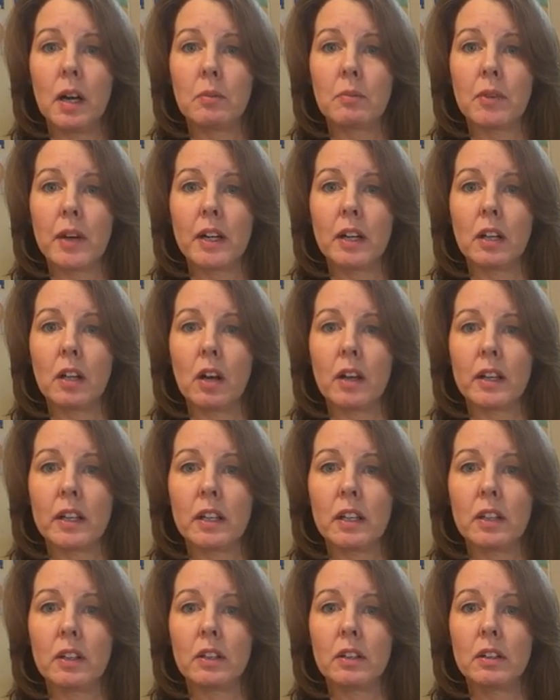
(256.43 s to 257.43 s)
right along
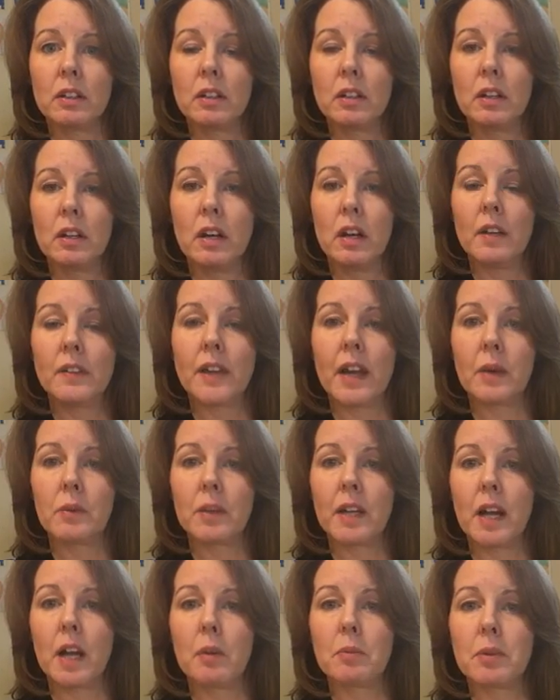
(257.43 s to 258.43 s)
here. That
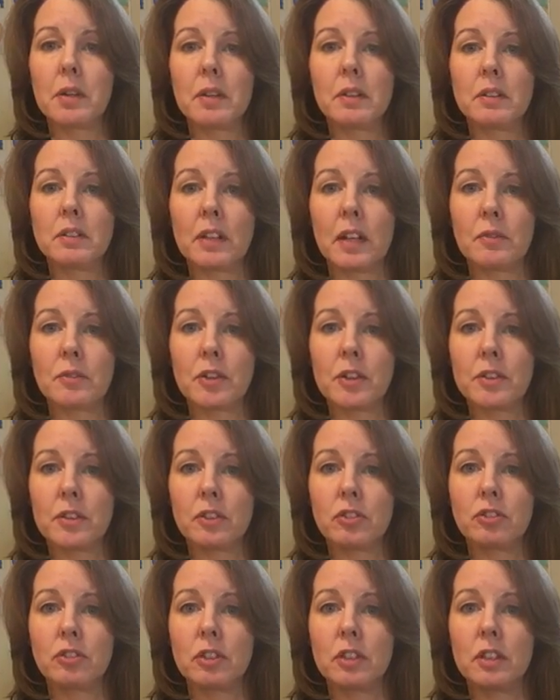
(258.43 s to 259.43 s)
would help divert the
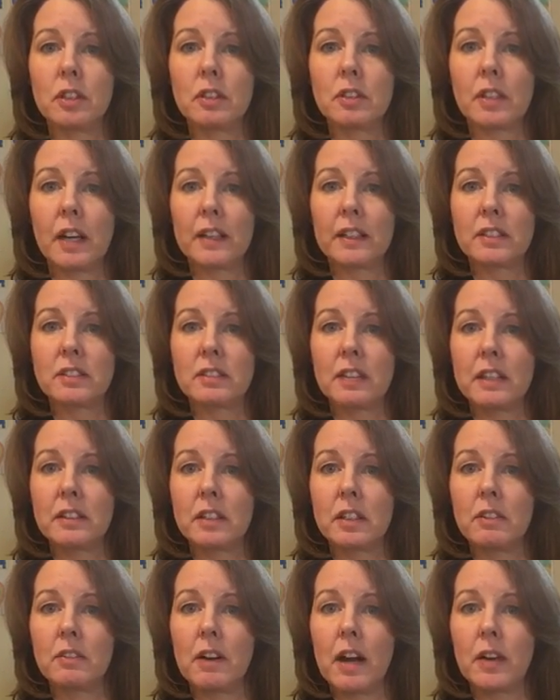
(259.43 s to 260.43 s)
chi, kind of send
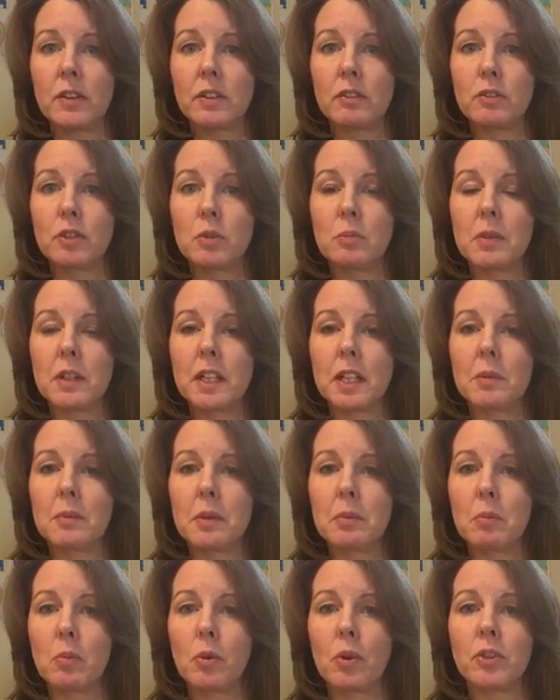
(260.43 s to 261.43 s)
it around the room a little
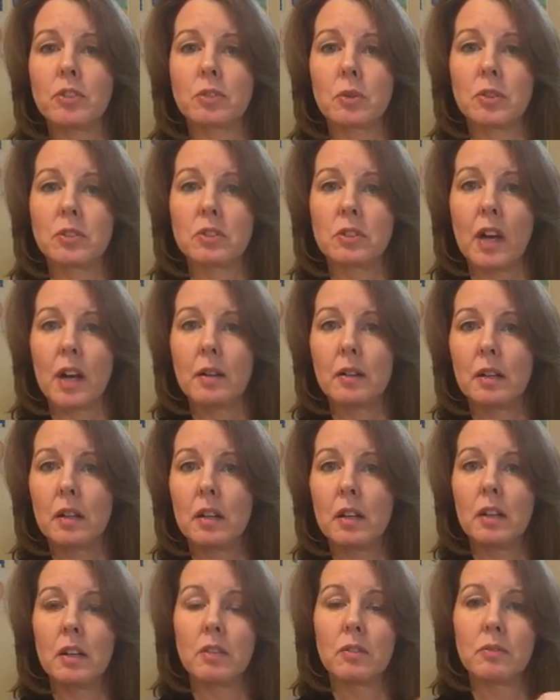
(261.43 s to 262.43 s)
bit more so it's not
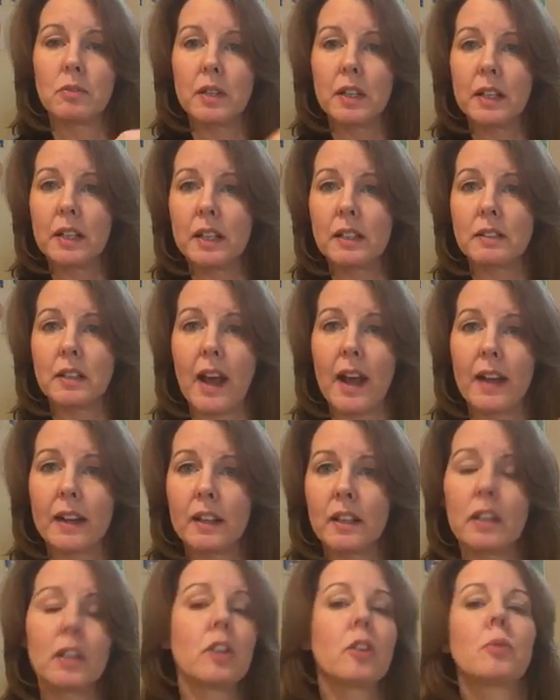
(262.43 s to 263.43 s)
really
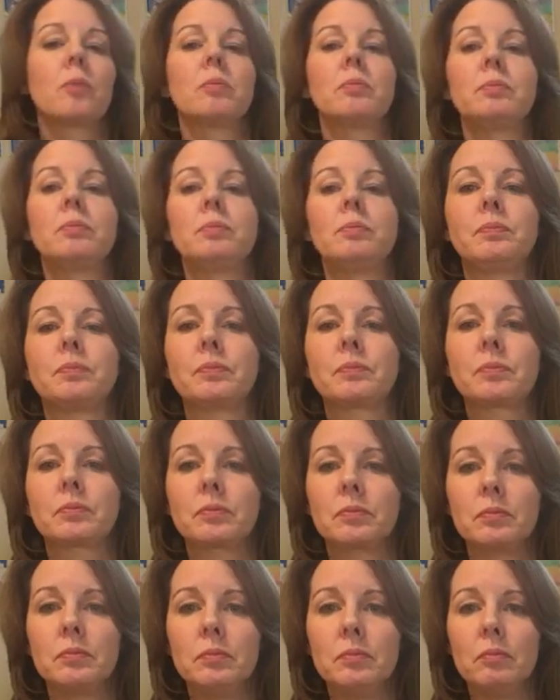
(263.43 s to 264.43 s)
attacking you.
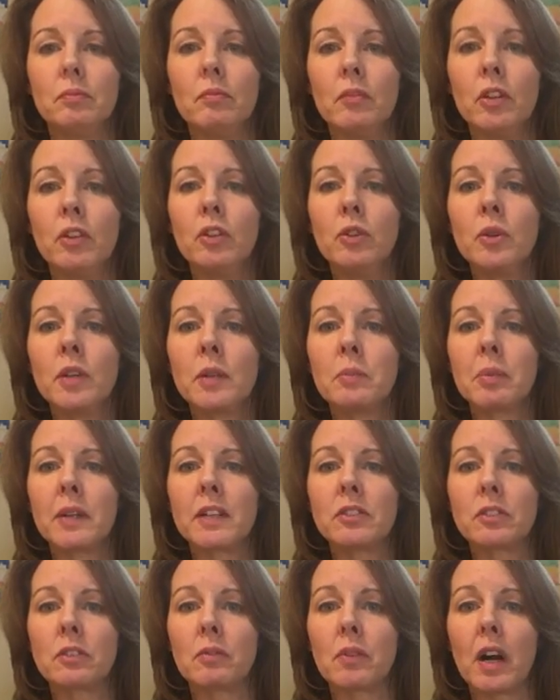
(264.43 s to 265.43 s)
You can
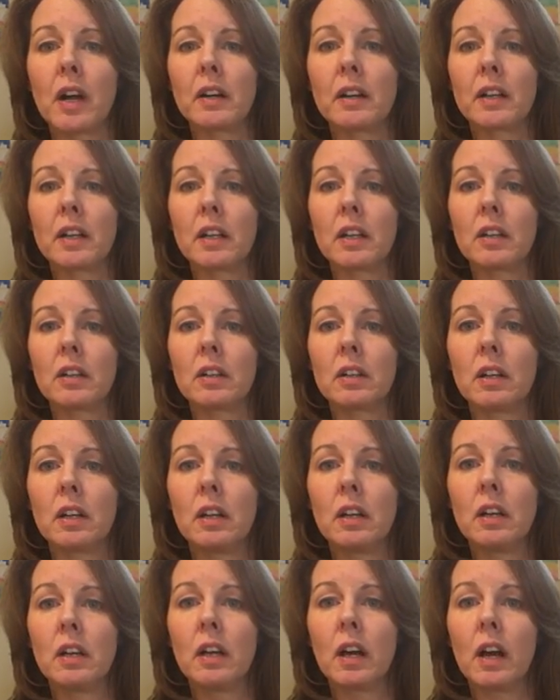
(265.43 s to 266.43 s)
place a rug here.
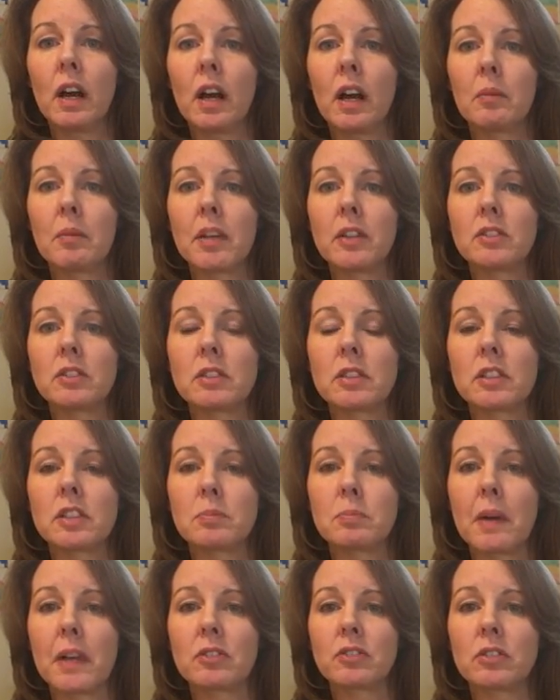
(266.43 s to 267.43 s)
It's
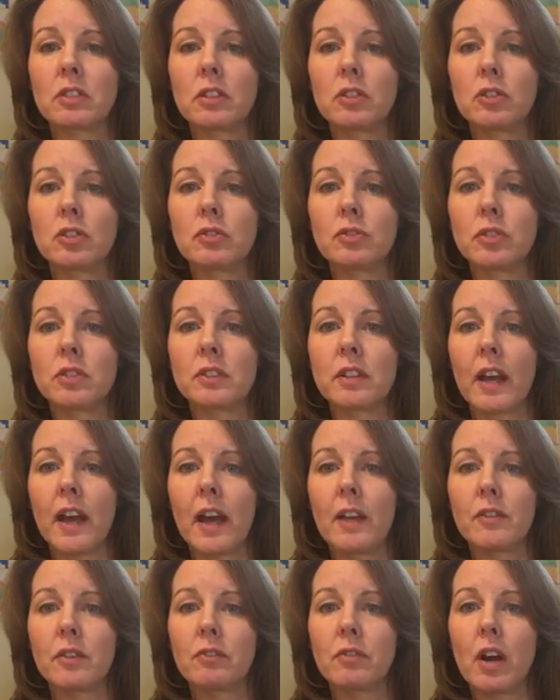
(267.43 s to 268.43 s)
especially useful to
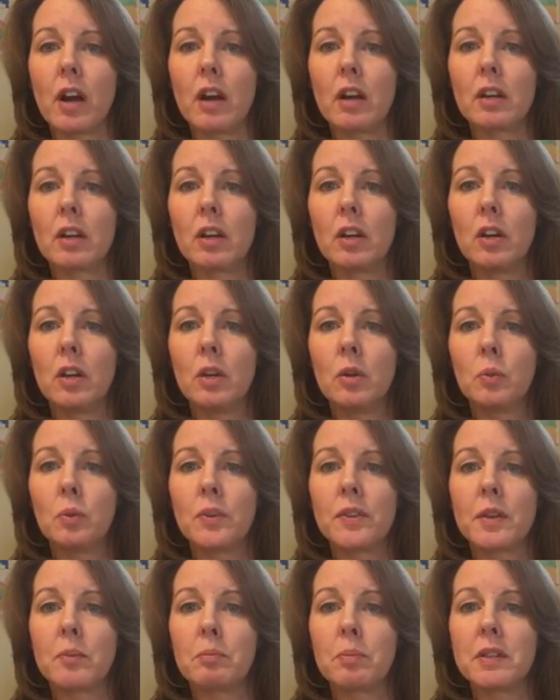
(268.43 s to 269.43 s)
have a rug
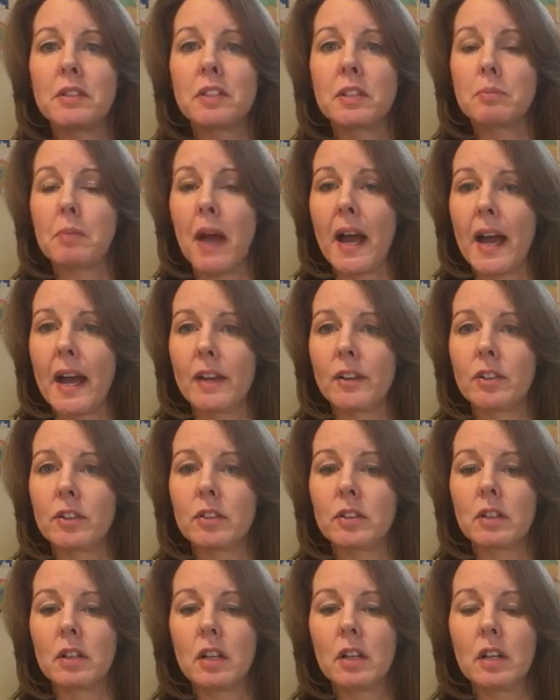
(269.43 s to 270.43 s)
with a busy pattern.